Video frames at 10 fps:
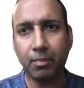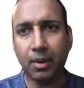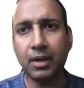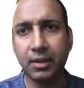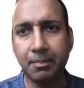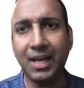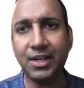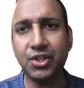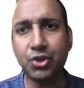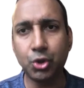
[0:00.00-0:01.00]
under the
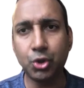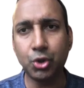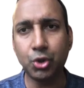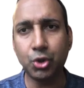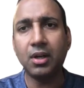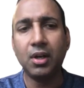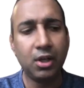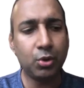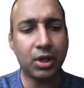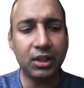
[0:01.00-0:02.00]
manager's supervision,
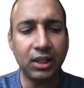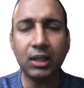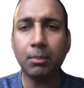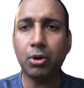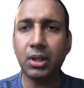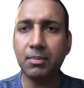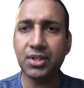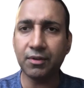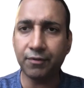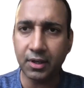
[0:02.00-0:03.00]
you can think about them as
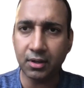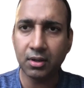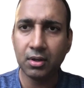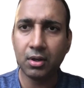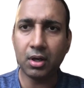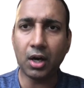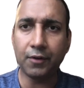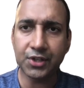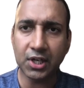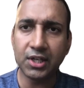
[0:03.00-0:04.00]
different
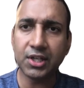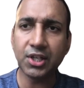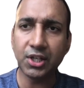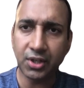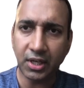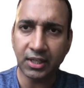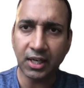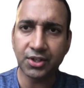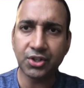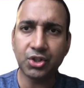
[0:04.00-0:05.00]
artificial
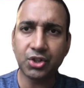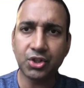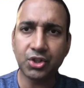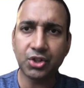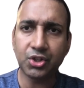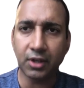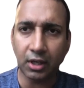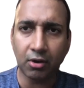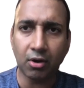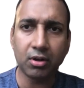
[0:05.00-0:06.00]
intelligence units, different
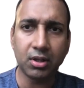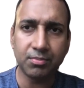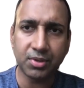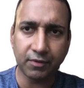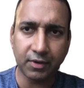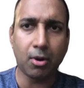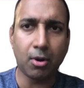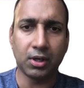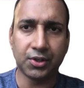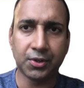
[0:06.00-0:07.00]
algorithms, different
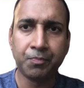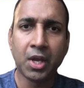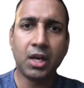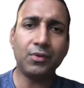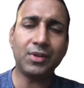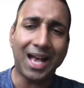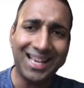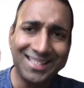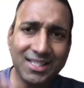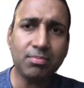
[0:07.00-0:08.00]
models. Now,
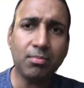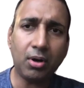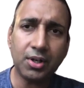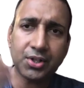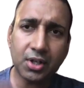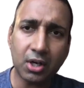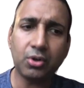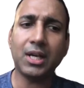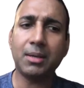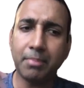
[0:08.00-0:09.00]
as these models start to
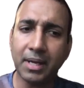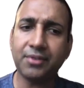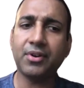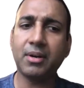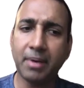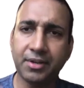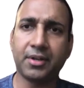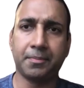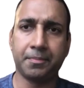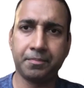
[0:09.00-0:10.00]
get better and better,
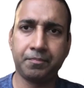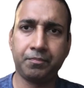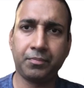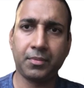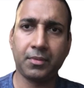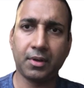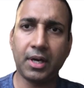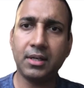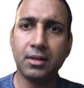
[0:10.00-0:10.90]
right?